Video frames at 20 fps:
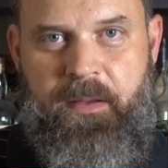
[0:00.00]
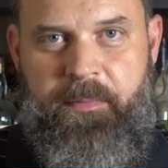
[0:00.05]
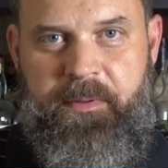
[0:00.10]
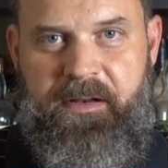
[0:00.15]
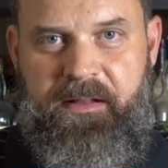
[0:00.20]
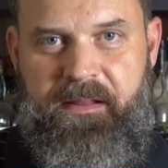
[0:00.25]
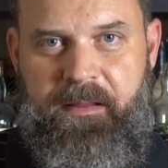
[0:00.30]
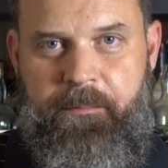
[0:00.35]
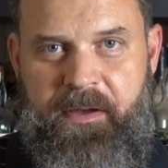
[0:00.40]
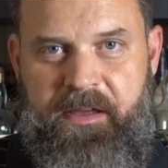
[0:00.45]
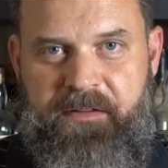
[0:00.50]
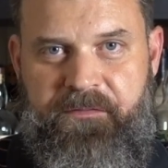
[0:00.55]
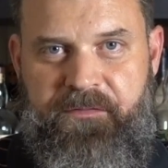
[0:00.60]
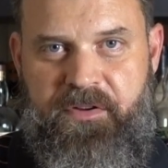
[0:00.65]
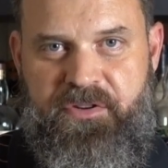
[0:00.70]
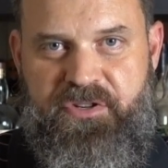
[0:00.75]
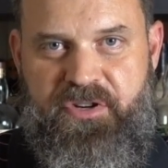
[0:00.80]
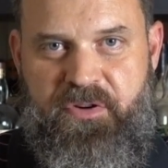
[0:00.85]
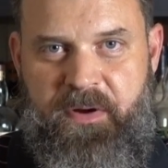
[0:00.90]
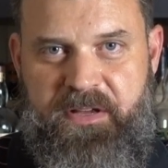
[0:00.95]
I'm going to let my
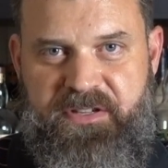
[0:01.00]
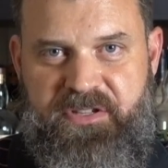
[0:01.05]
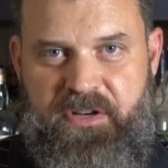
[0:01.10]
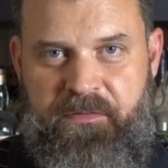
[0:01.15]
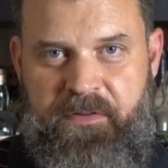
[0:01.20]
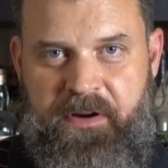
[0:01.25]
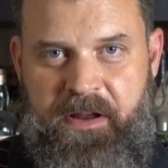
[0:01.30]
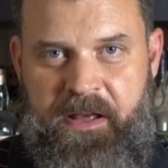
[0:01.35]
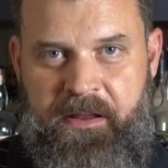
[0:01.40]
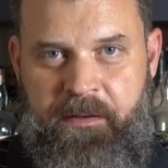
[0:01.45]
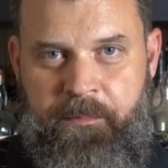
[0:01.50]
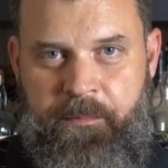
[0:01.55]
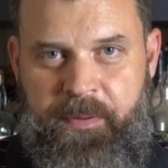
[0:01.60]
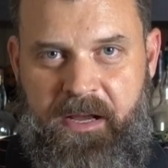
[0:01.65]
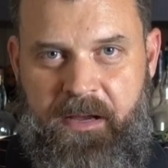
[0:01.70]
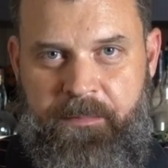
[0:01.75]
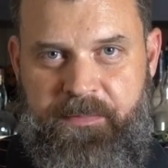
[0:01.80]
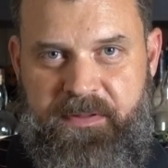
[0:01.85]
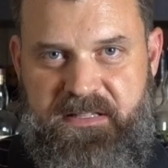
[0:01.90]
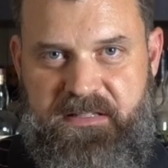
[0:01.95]
infusion rest overnight and
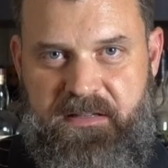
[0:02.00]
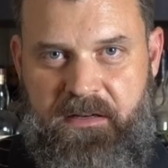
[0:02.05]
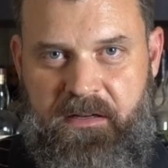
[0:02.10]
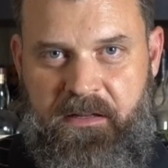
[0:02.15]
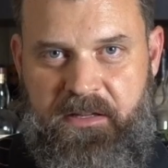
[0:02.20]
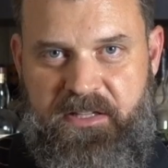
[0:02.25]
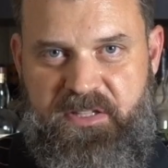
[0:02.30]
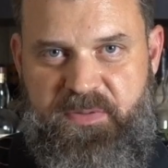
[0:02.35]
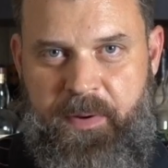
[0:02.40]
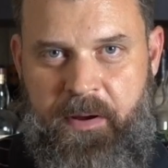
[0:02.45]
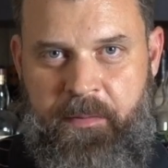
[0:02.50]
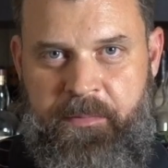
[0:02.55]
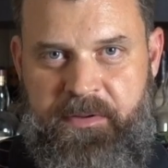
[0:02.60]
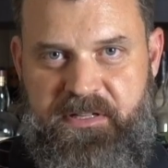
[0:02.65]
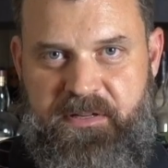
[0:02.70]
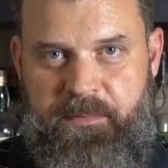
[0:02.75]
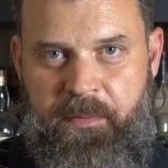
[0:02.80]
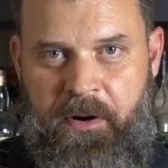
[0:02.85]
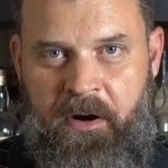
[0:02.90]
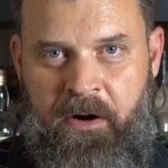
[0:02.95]
pick up this little experiment
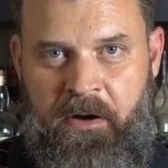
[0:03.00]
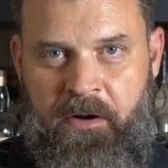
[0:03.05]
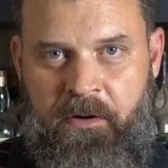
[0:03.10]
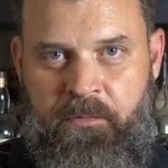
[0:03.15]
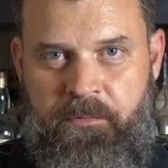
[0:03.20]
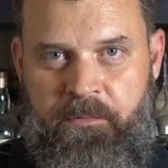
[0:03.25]
tomorrow.